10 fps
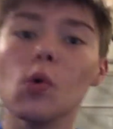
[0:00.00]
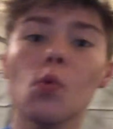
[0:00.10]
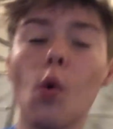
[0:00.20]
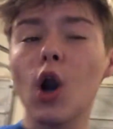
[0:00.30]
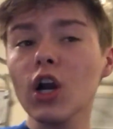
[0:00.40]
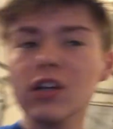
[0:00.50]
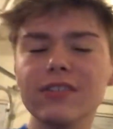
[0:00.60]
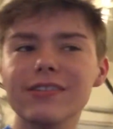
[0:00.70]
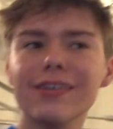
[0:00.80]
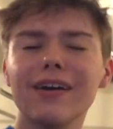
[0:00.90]

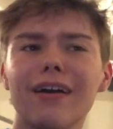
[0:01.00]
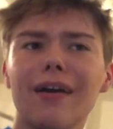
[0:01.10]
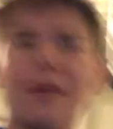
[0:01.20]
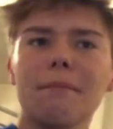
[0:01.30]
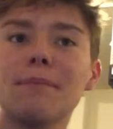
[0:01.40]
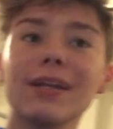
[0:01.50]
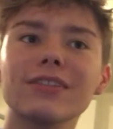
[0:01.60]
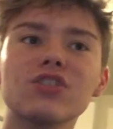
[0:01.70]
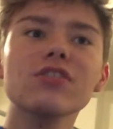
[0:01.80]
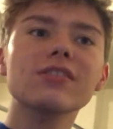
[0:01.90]
worked, but
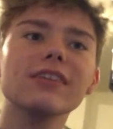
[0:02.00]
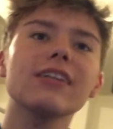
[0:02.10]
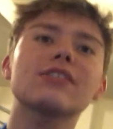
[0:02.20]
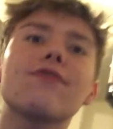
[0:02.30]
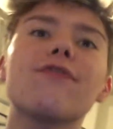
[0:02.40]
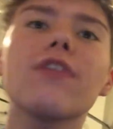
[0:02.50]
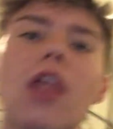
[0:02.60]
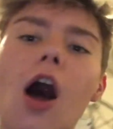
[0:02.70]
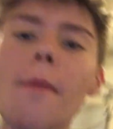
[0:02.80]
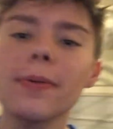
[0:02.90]
it's
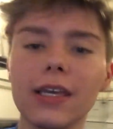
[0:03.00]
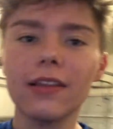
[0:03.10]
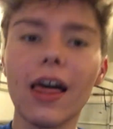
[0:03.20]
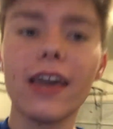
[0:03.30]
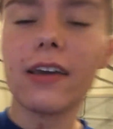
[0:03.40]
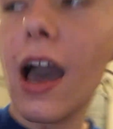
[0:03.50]
floppy. Like,